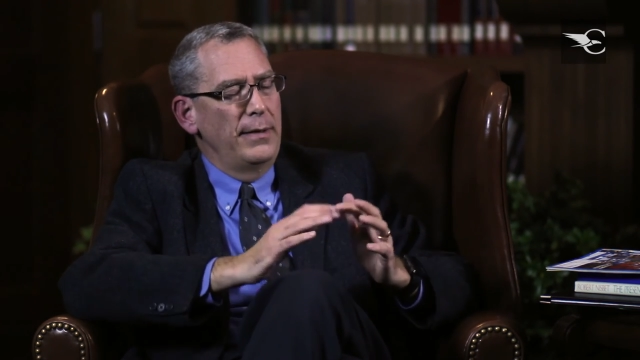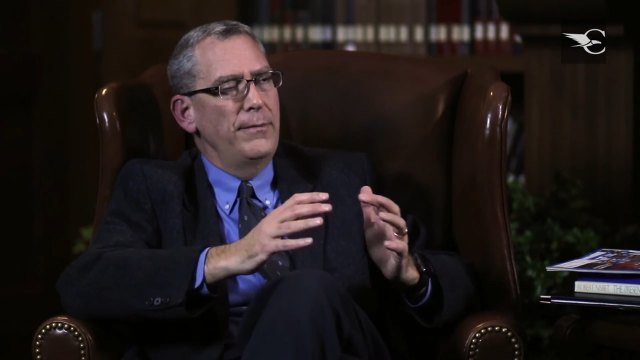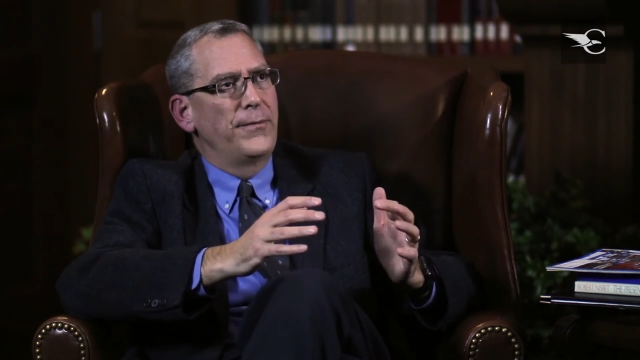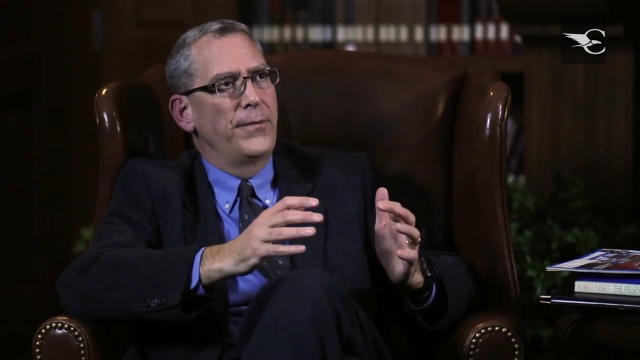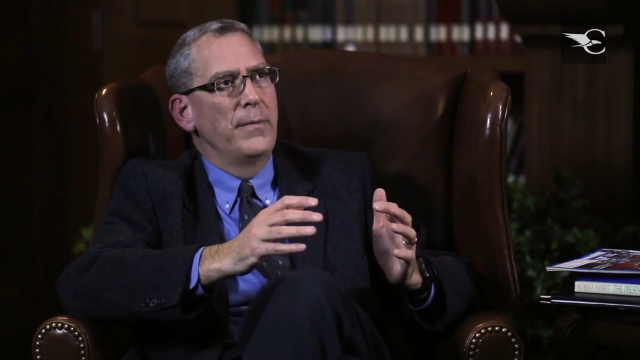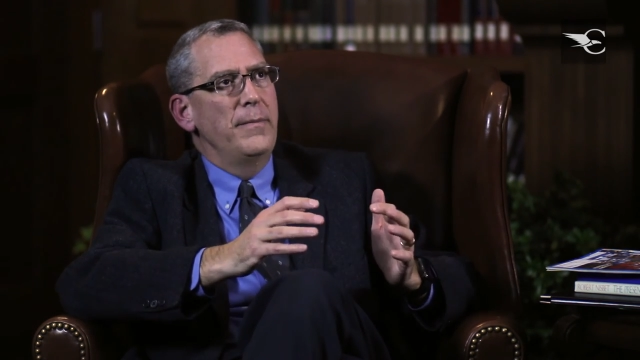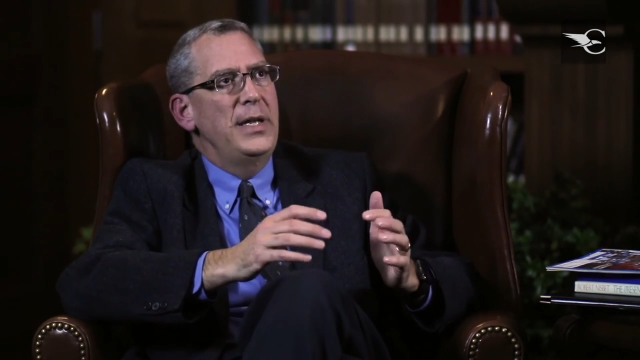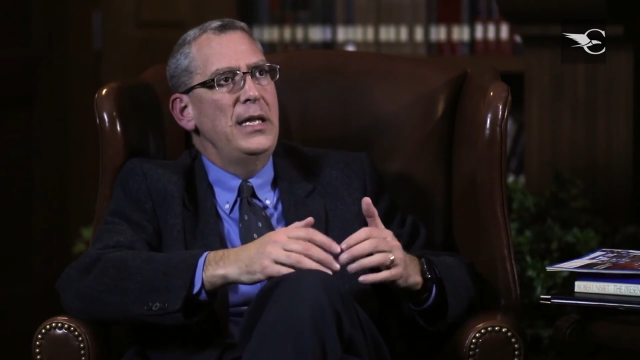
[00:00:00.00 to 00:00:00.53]

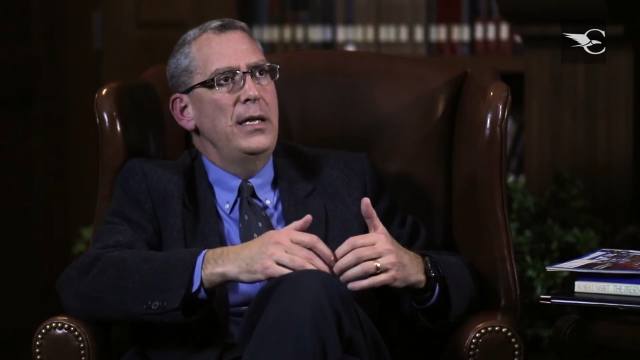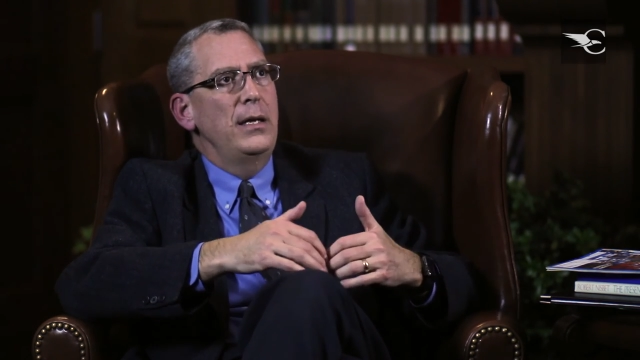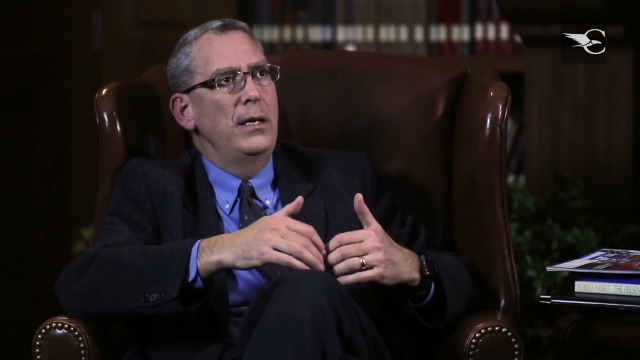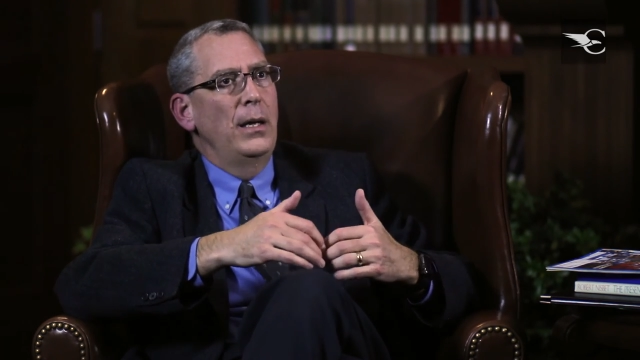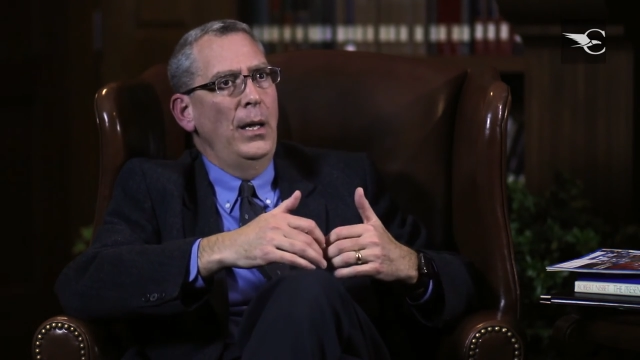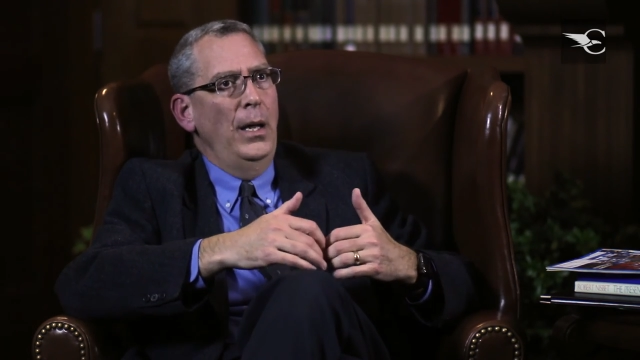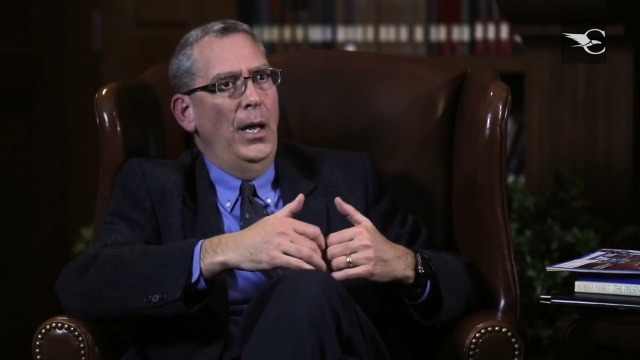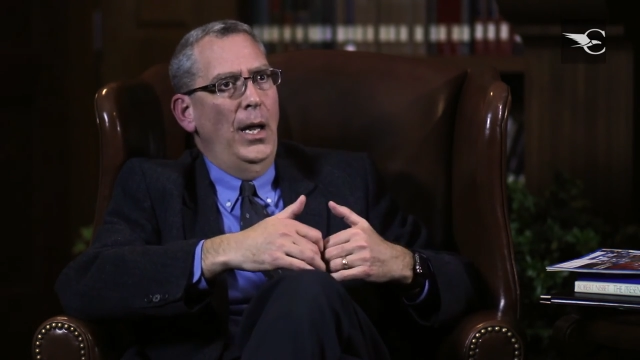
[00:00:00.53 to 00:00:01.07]
for
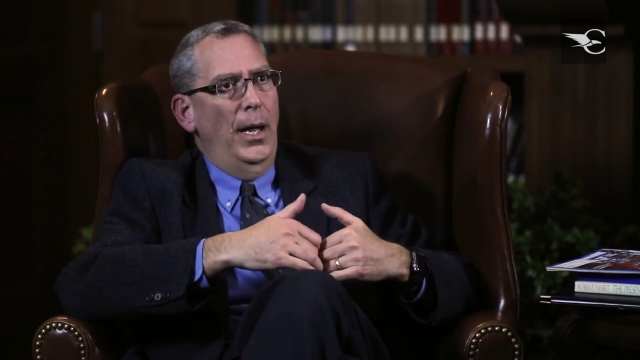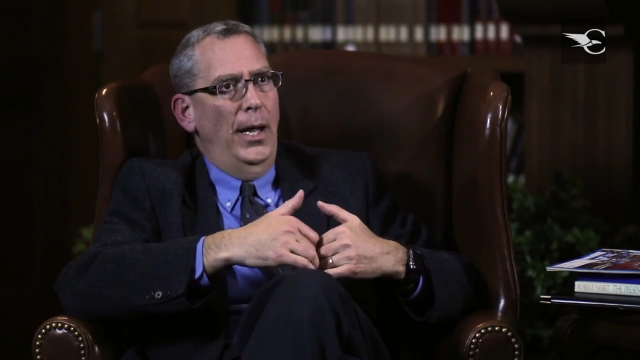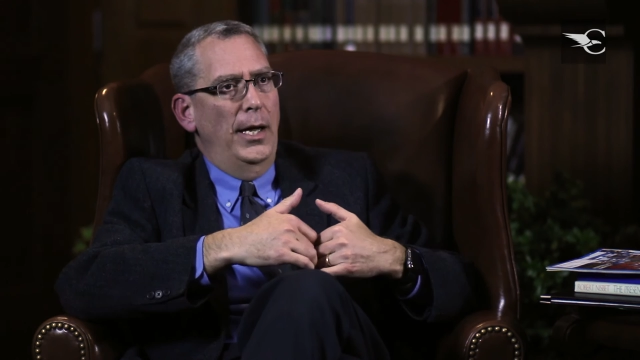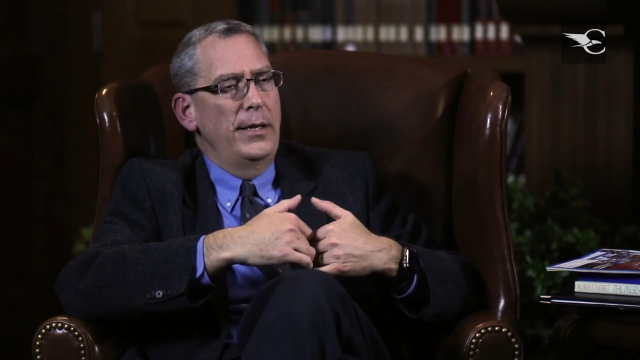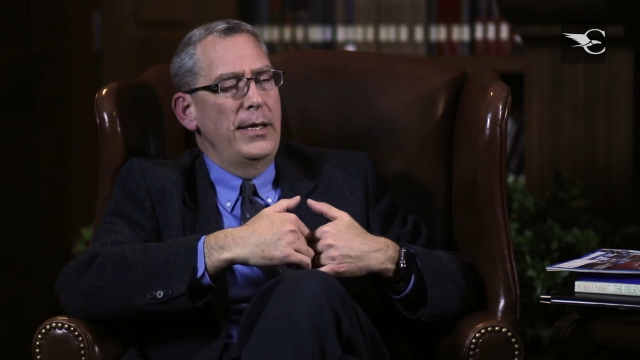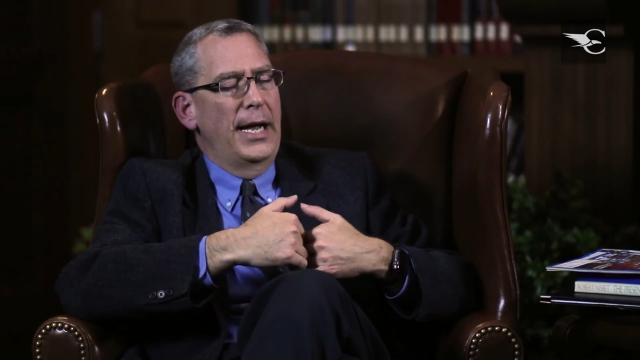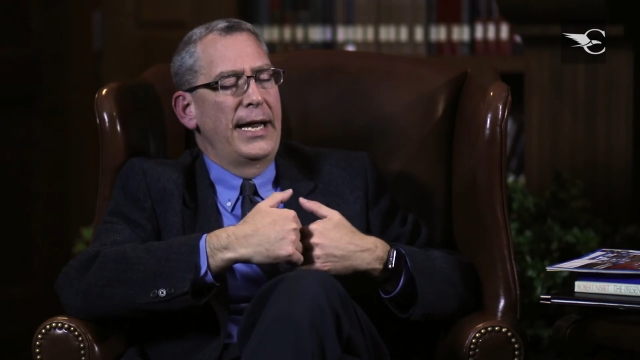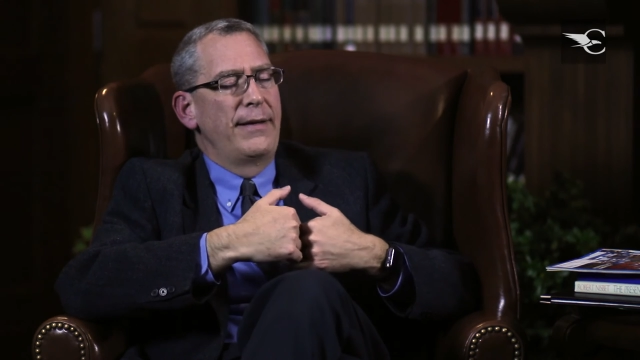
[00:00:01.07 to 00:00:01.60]
me,
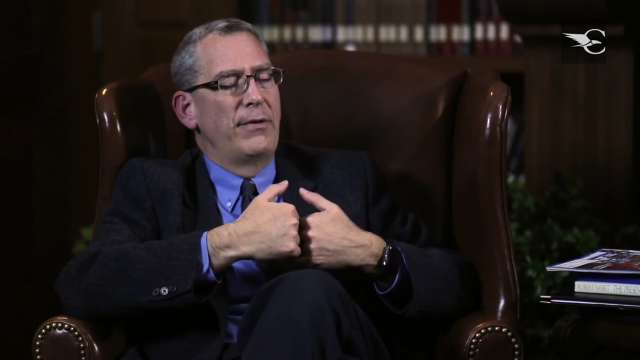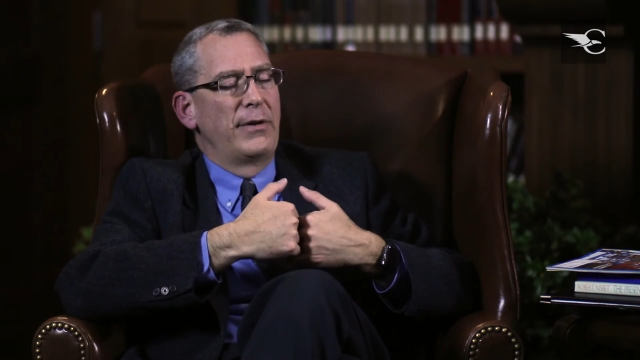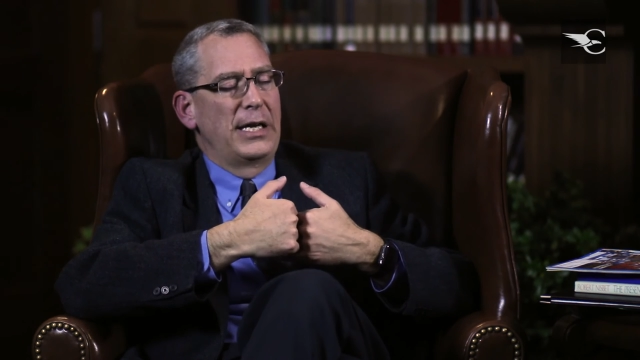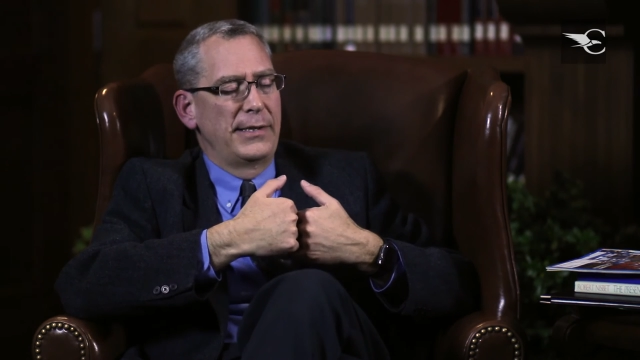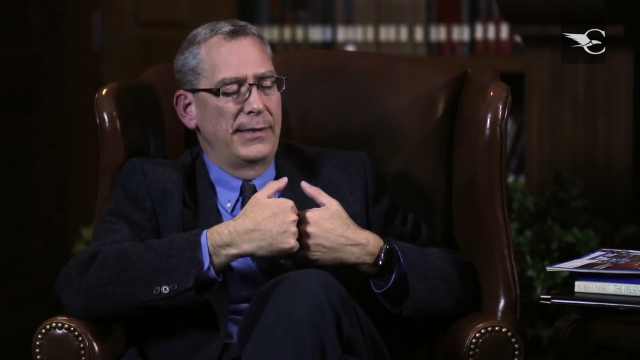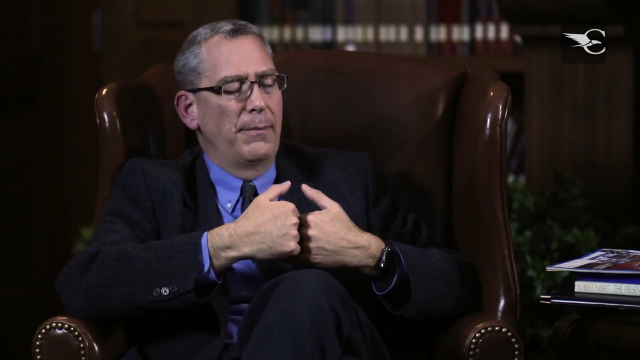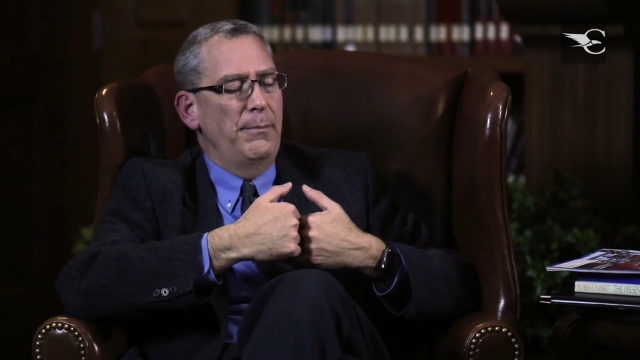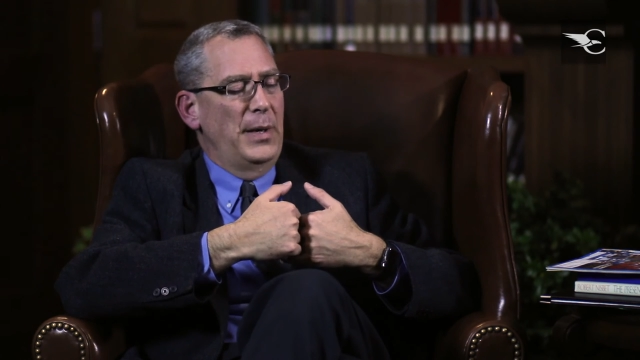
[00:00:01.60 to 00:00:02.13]
I, have, I
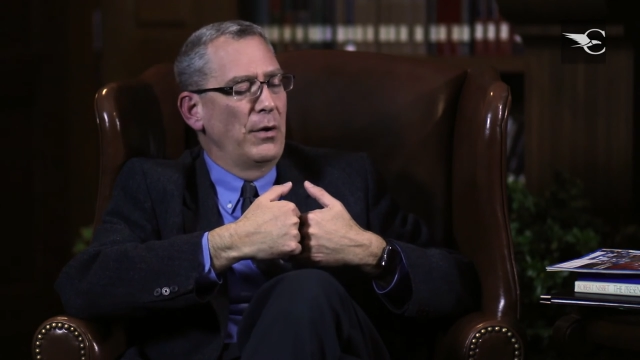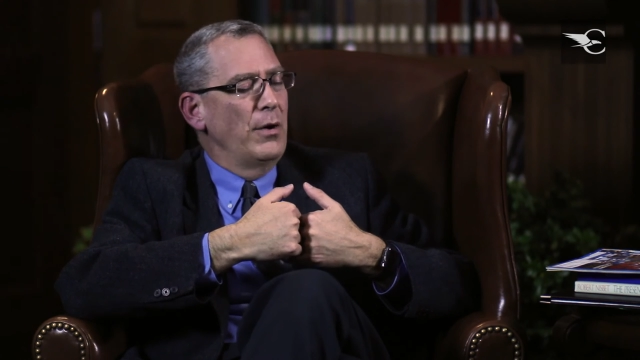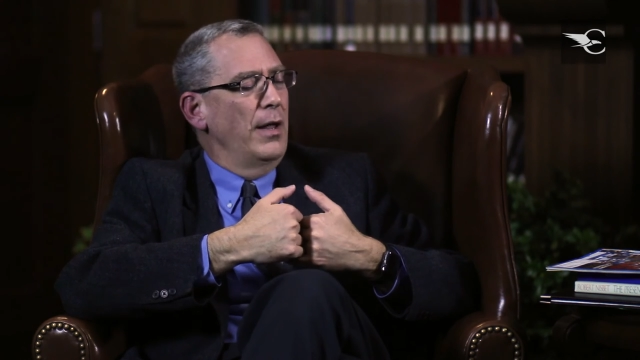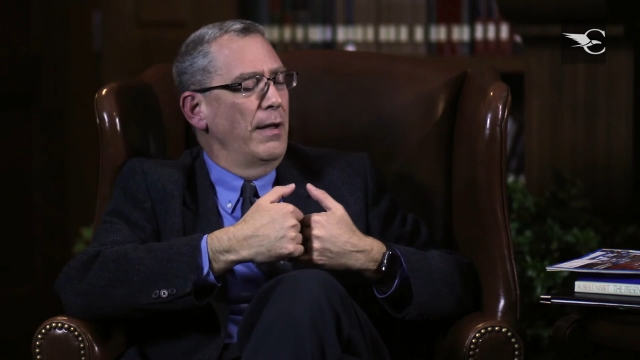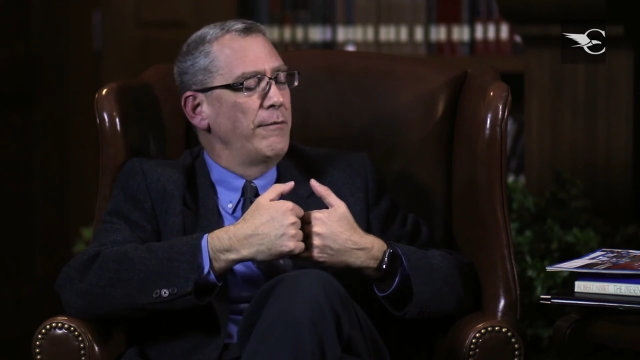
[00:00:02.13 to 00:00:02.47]
guess, a very,